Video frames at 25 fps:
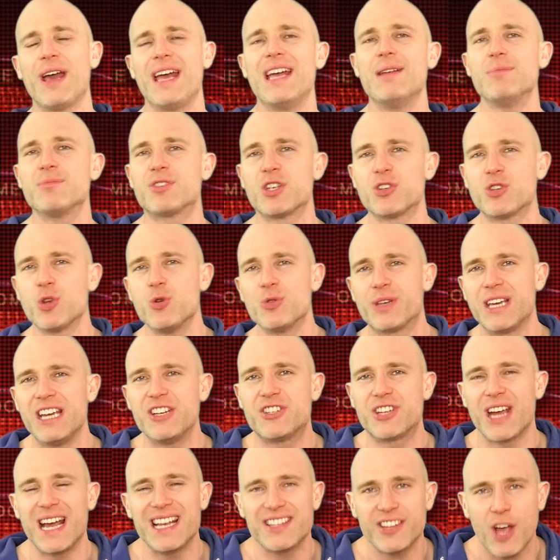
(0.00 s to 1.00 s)
him, Suzuki,
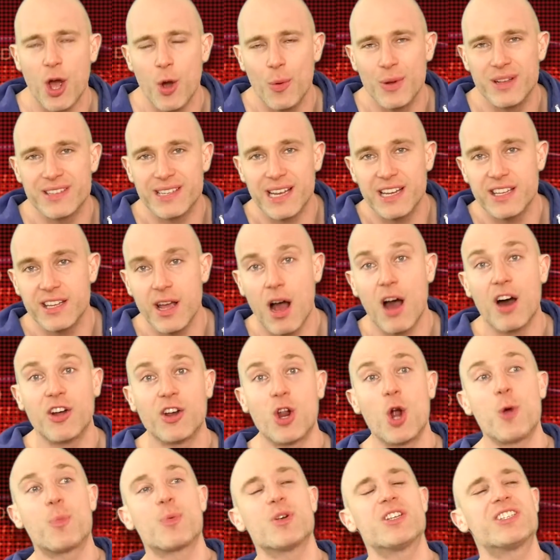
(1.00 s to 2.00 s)
Chase Owens, and
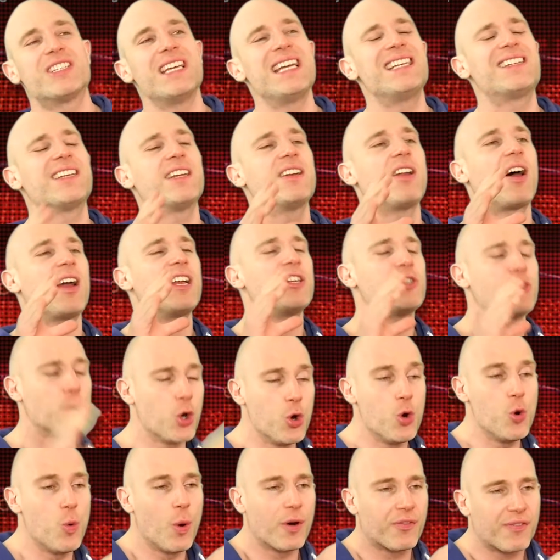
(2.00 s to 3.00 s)
Yano proceed to night
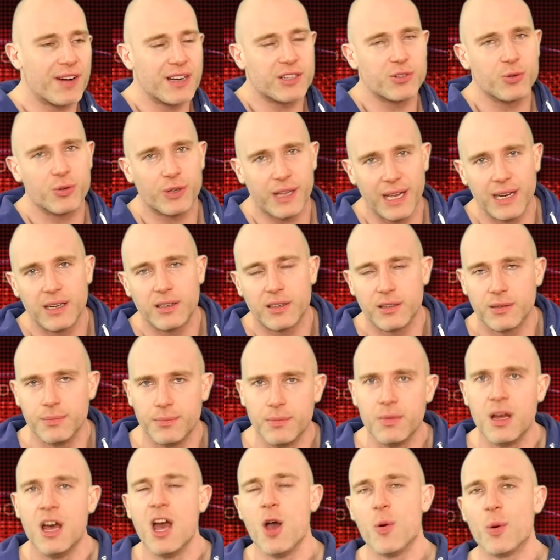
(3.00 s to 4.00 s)
two of Wrestle
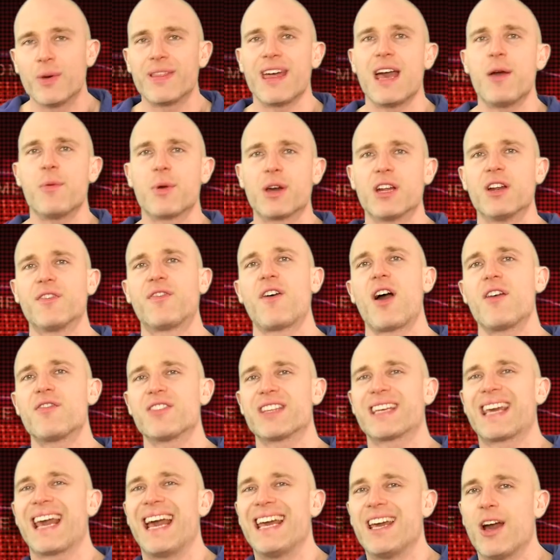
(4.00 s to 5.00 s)
Kingdom, where they were going to fight for
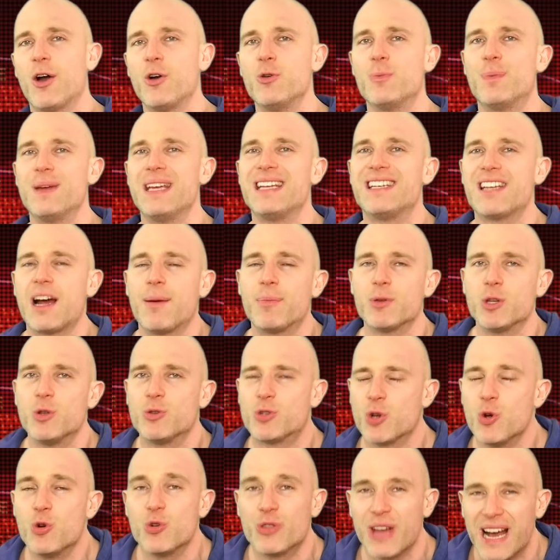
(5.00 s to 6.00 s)
the KOBW
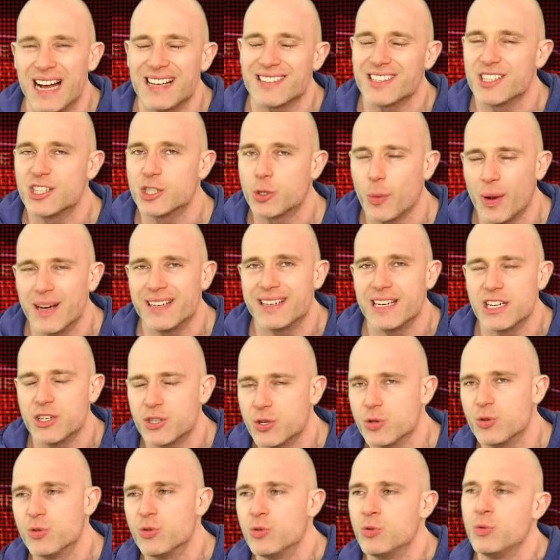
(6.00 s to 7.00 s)

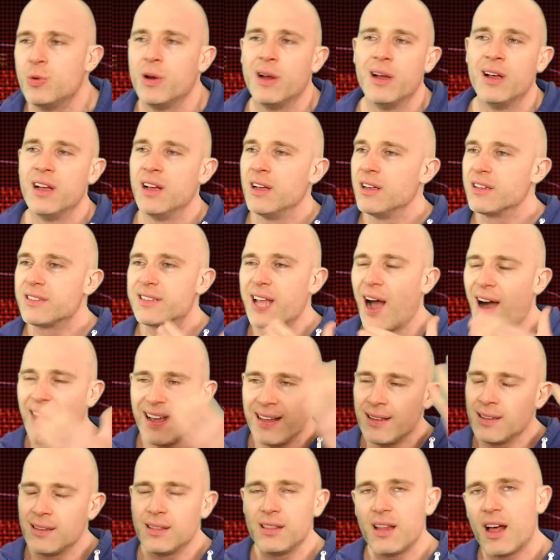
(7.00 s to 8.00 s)
2022
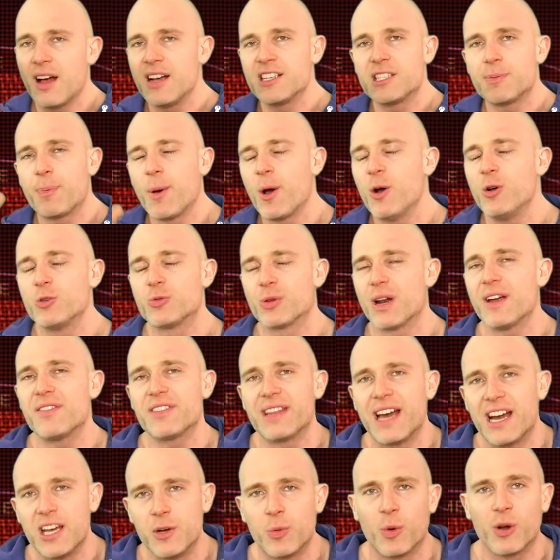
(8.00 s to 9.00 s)
title, I suppose, whatever
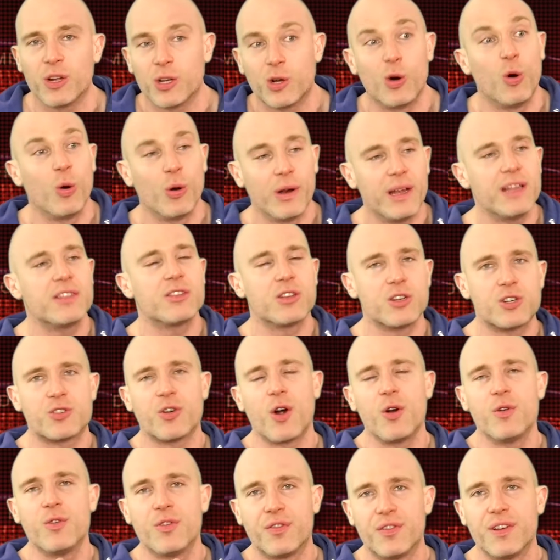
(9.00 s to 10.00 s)
the hell you want to call it, the
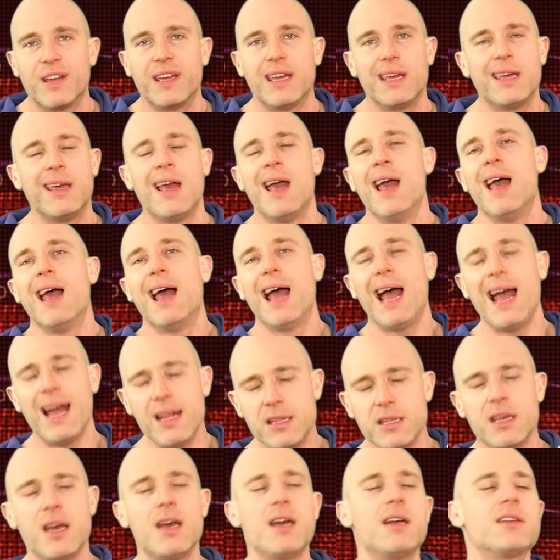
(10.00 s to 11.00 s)
trophy.
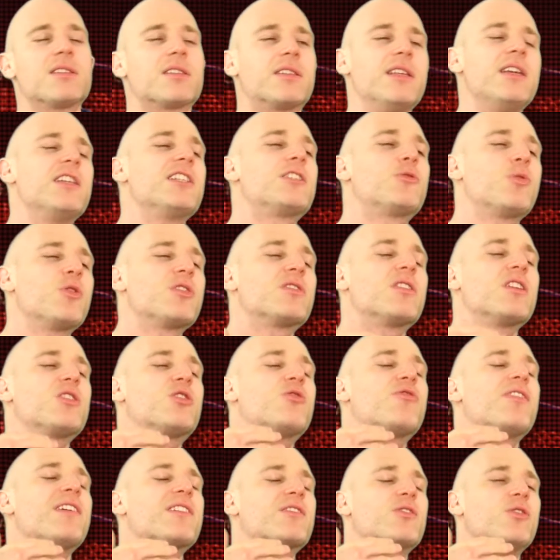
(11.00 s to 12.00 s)
And yes, this was the
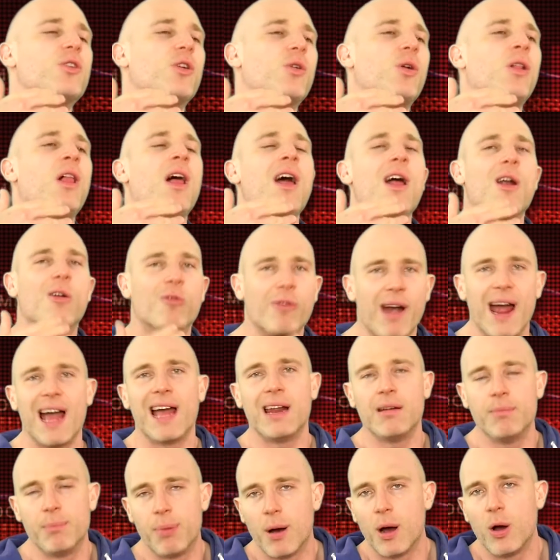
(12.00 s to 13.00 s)
traditional
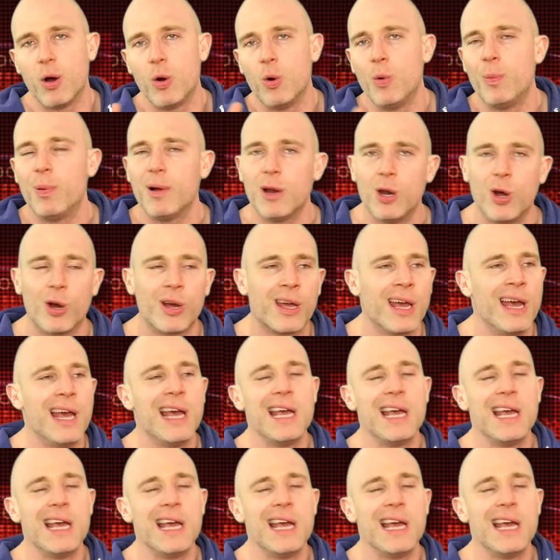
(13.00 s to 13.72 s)
Rambo, but look,